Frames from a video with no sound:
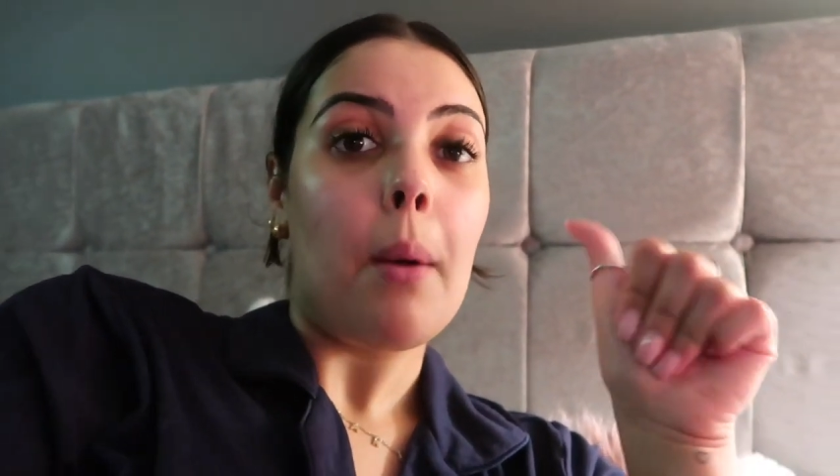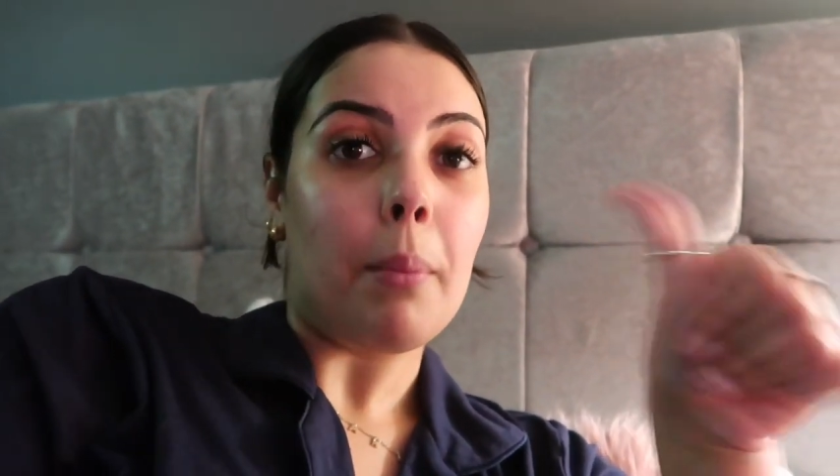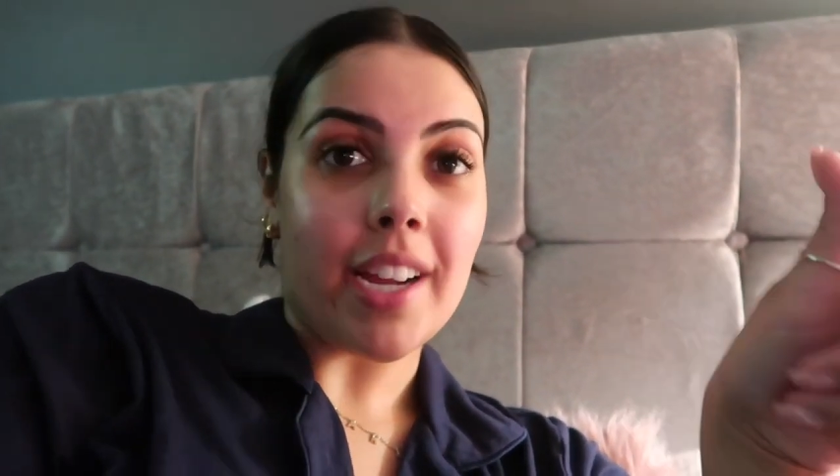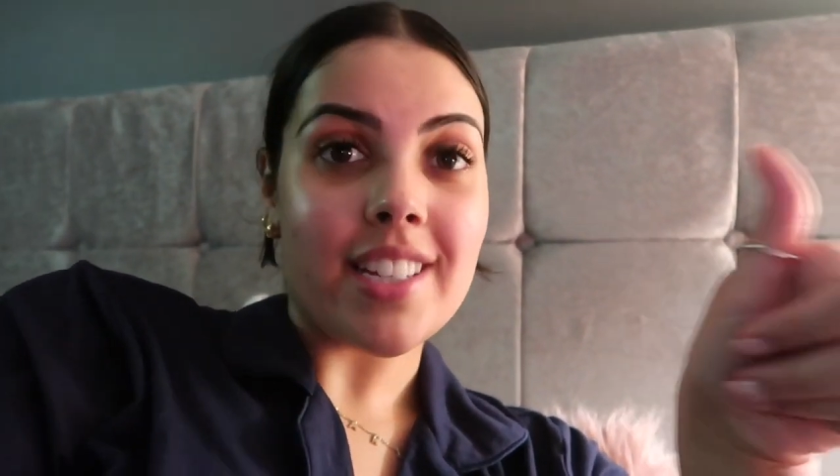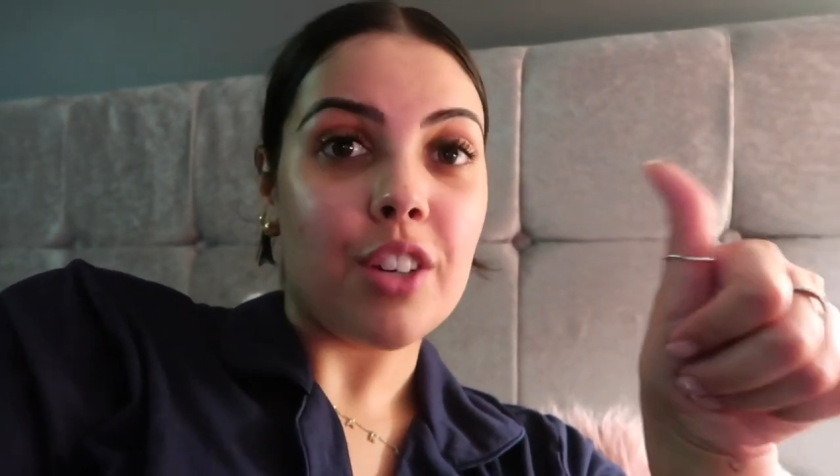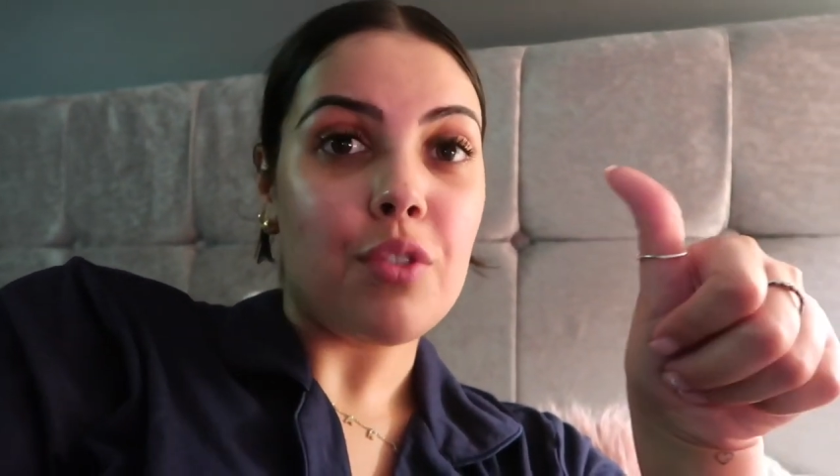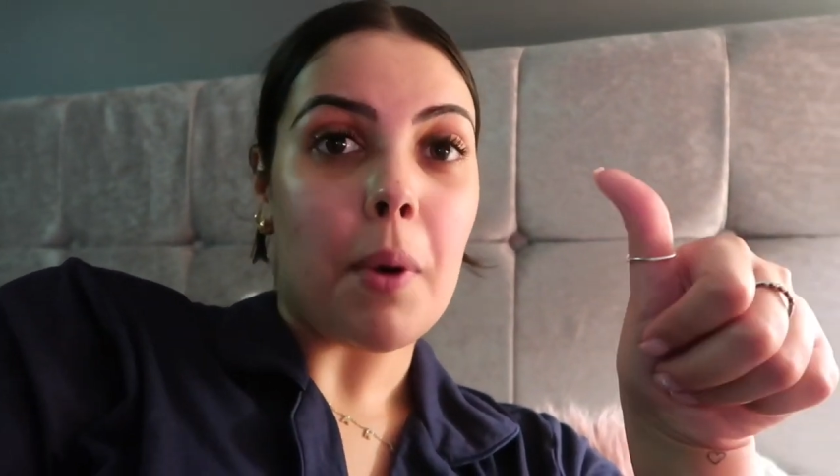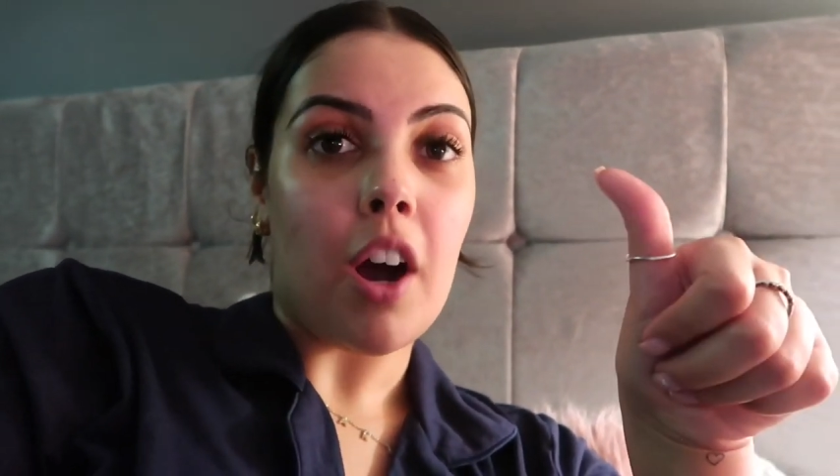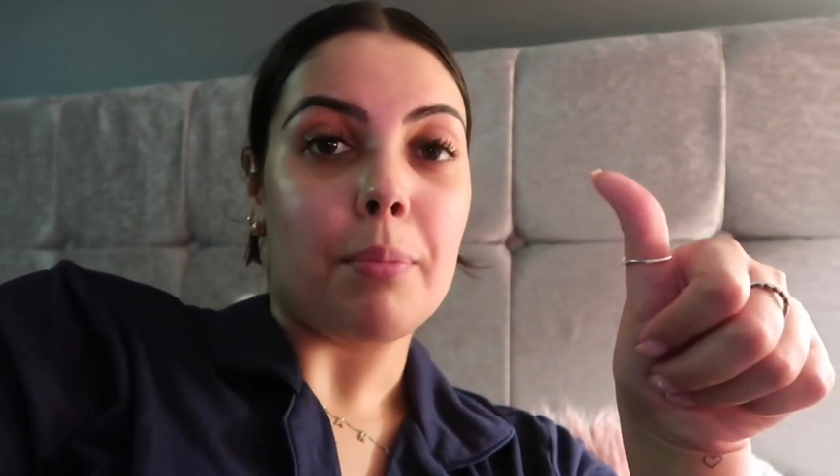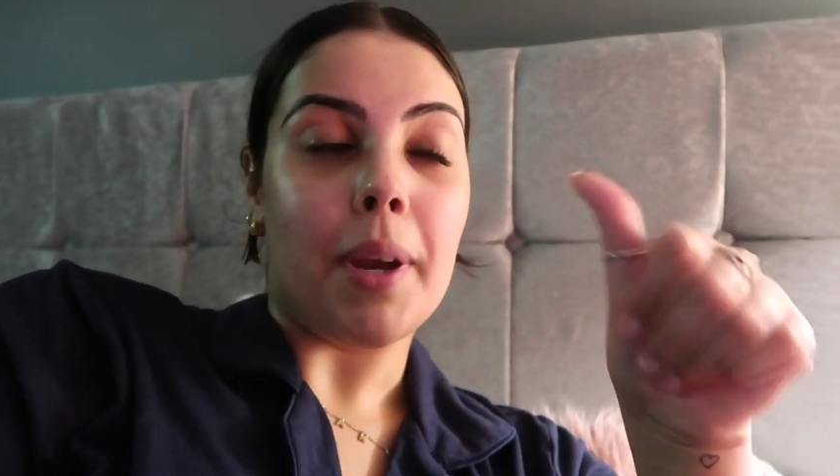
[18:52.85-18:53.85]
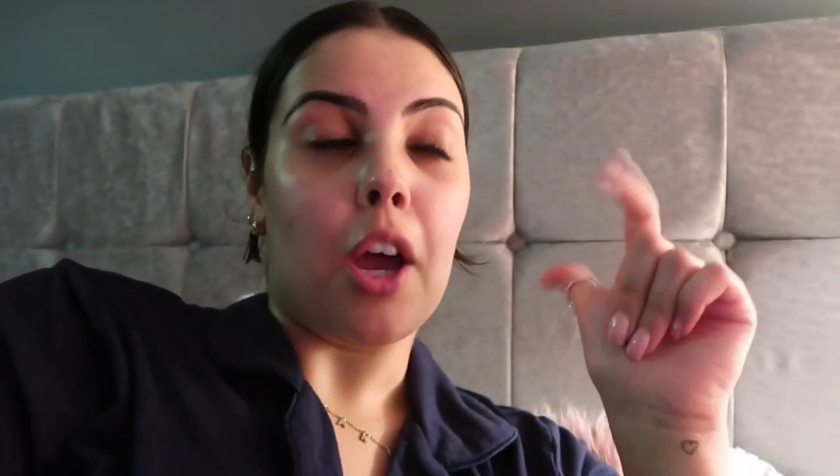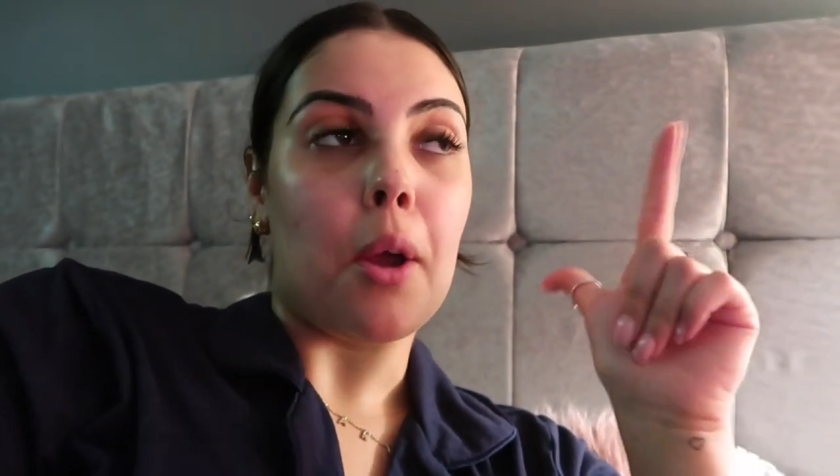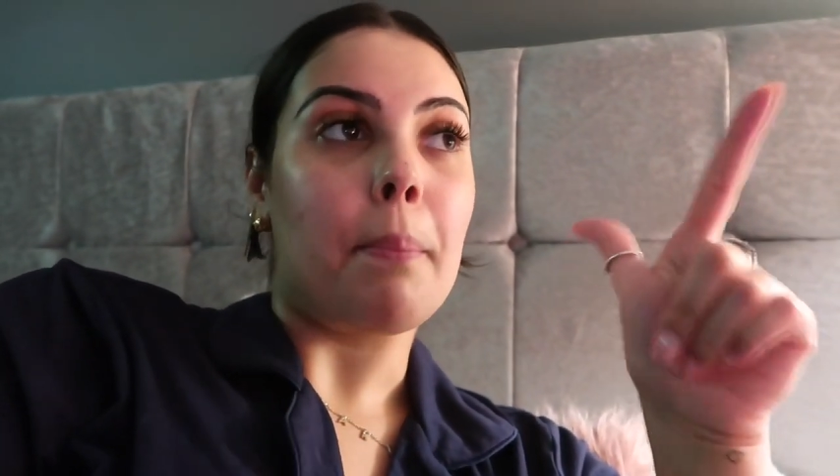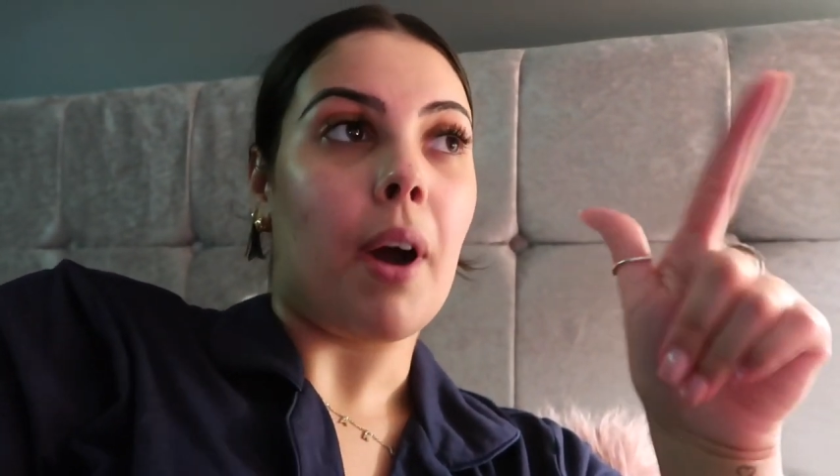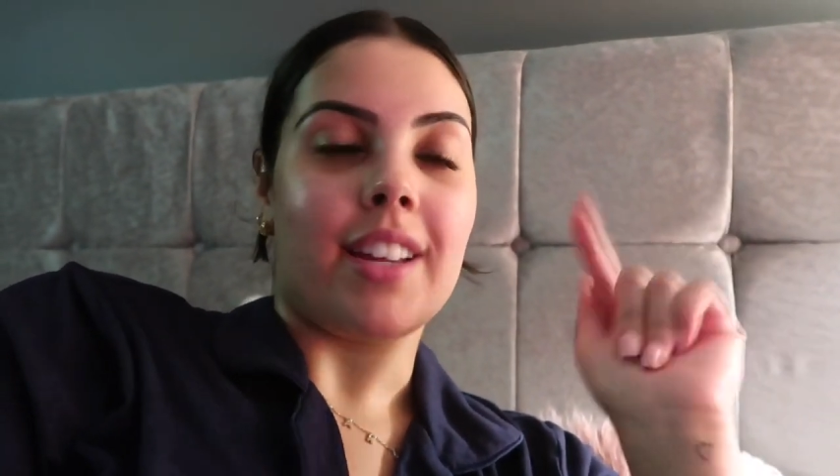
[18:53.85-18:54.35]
buy yourself a bath pillow, buy